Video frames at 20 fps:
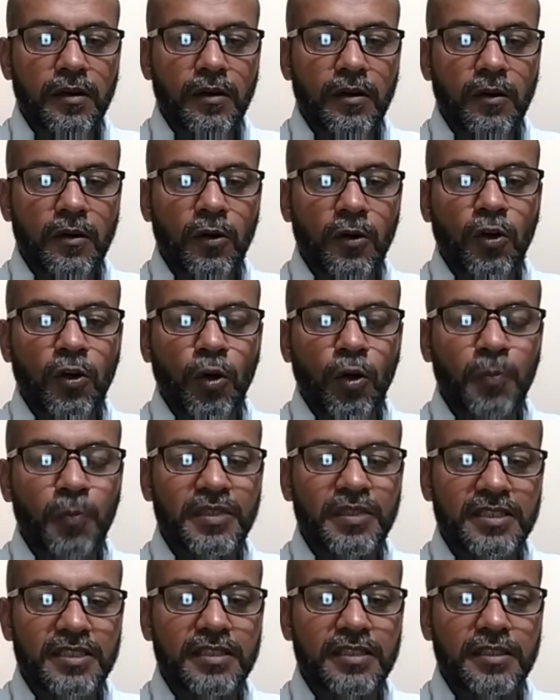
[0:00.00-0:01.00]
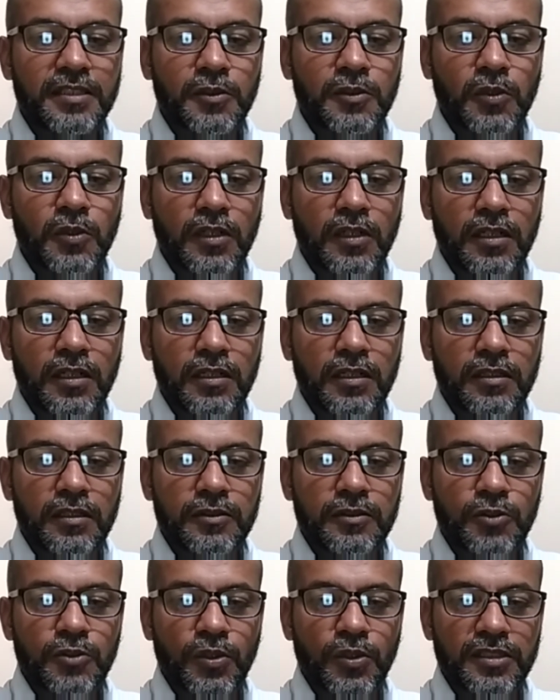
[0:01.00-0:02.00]
or copies it into a
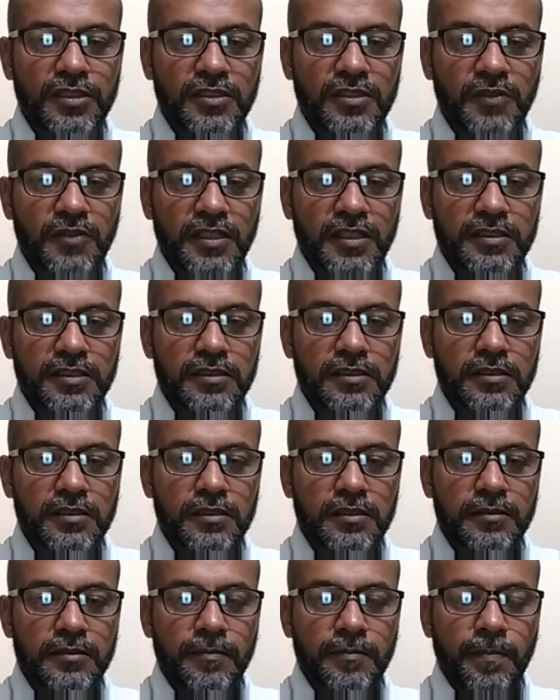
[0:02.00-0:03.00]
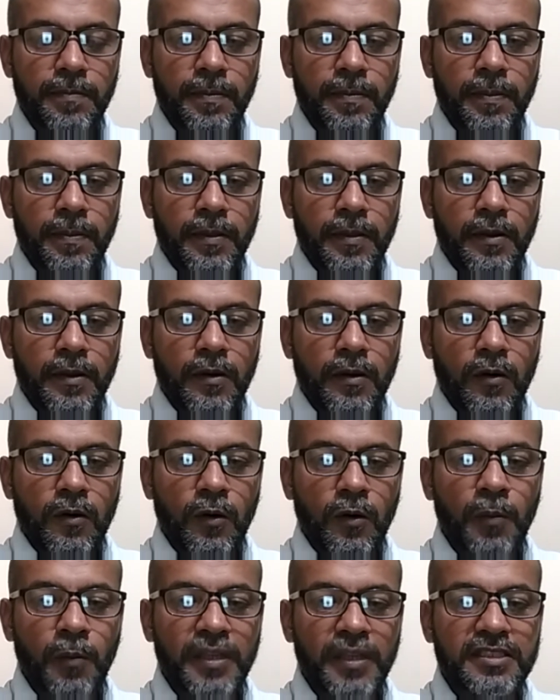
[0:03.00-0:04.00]
storage device
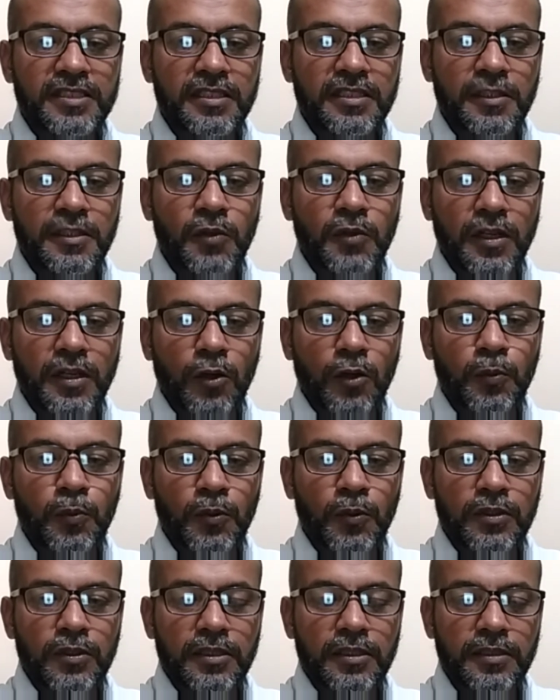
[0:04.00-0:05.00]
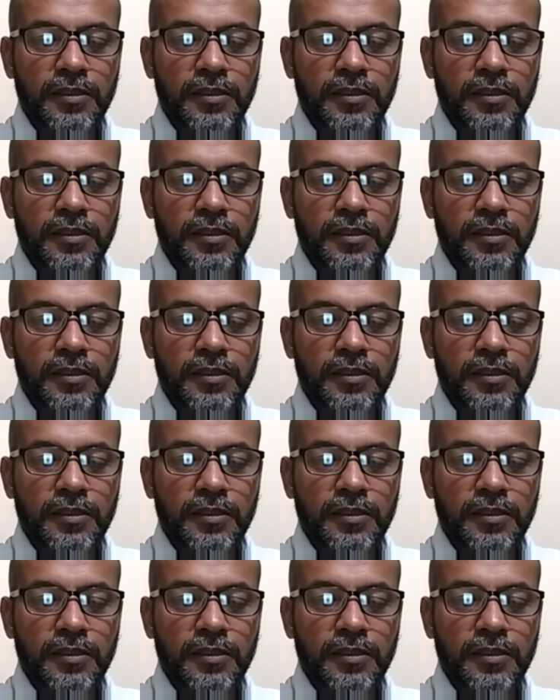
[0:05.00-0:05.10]
or makes it into an output